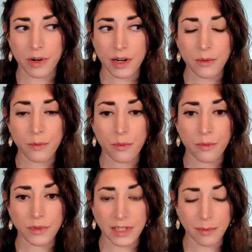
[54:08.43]
pretty
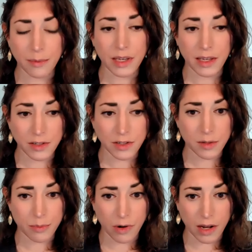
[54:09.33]
deeply into
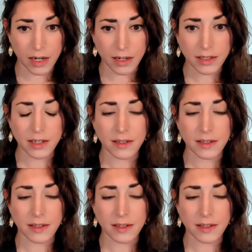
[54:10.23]
the product.